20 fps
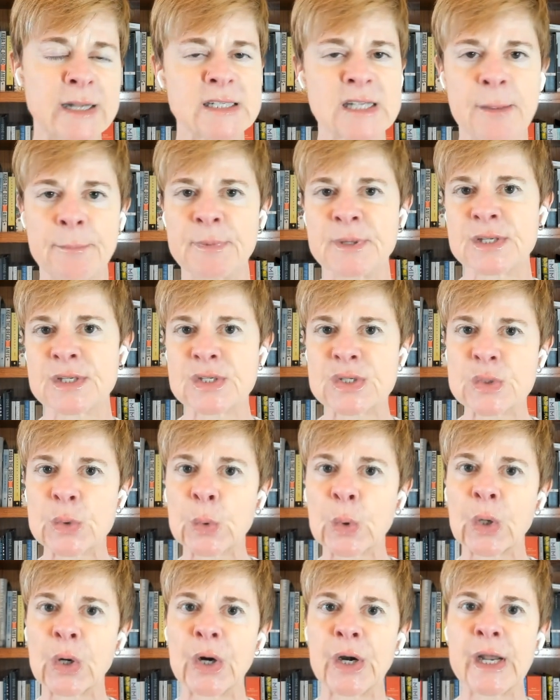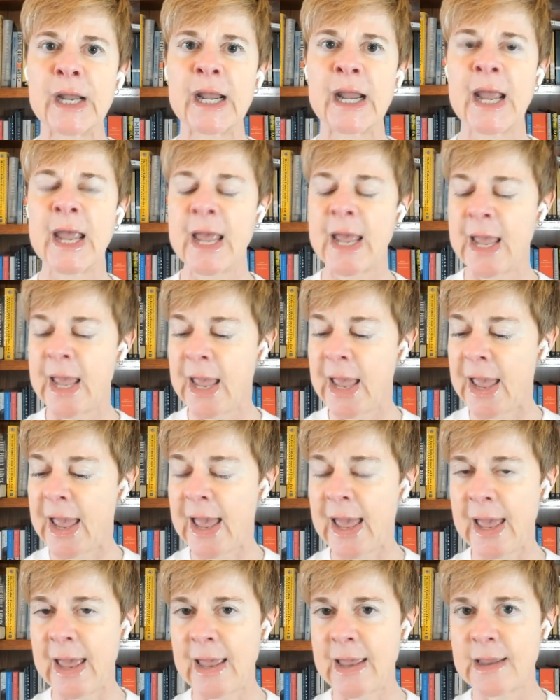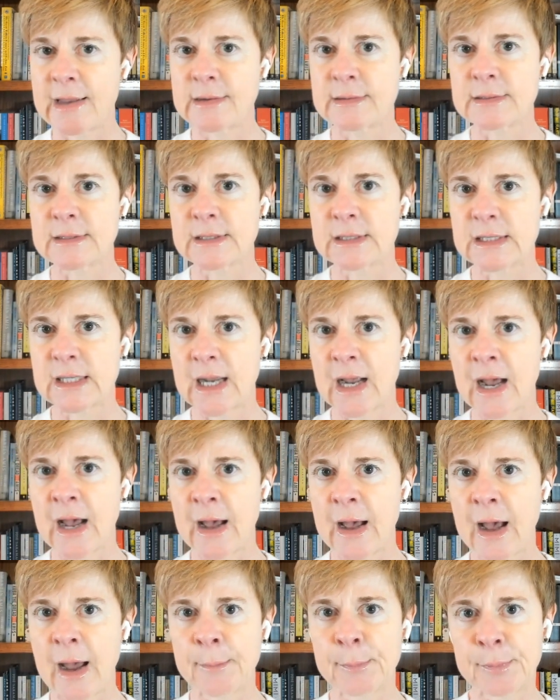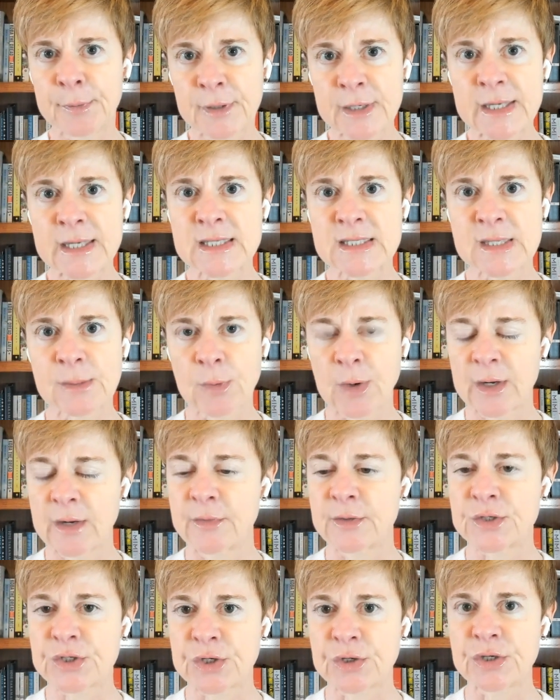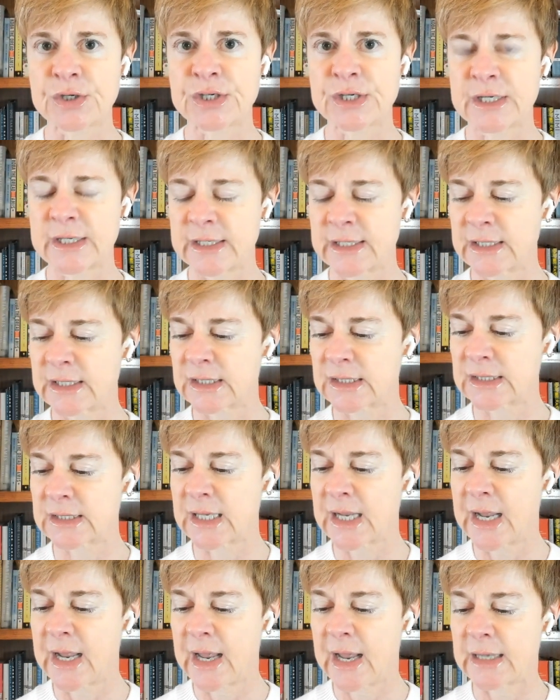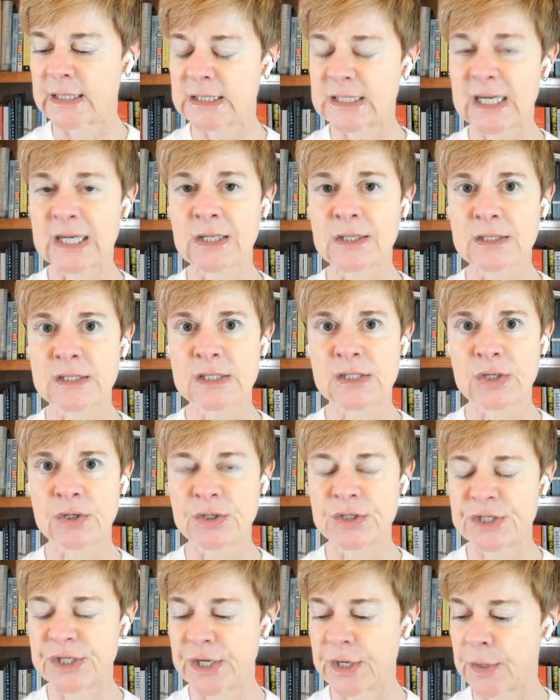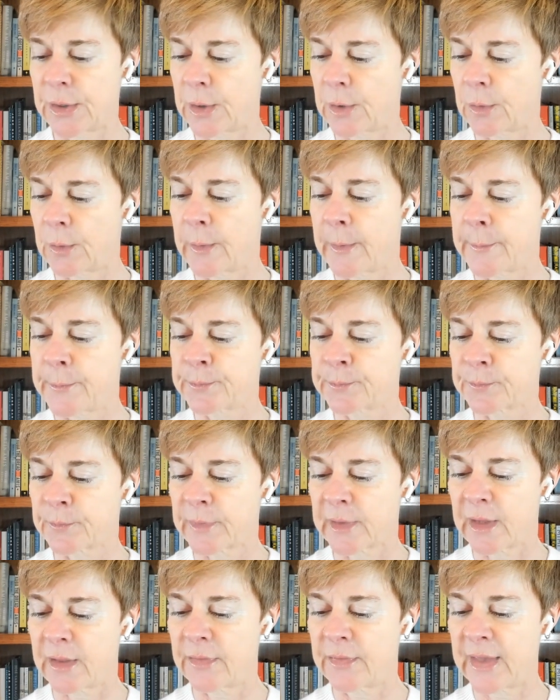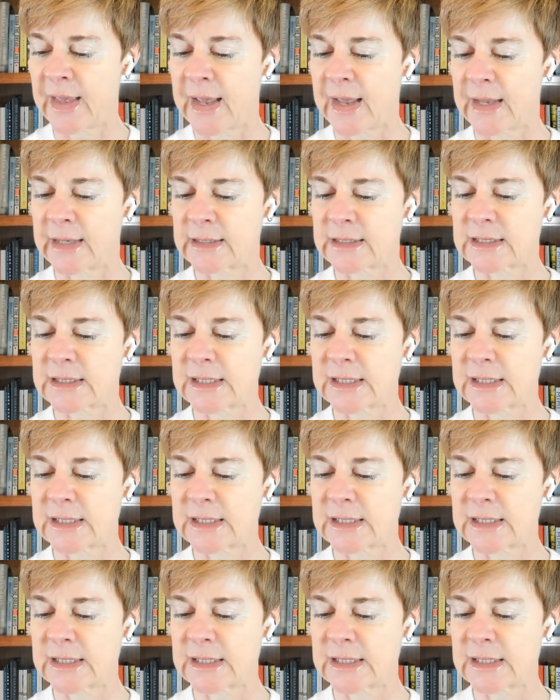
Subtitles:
up his story. And a priest in one of the churches tells Sergio that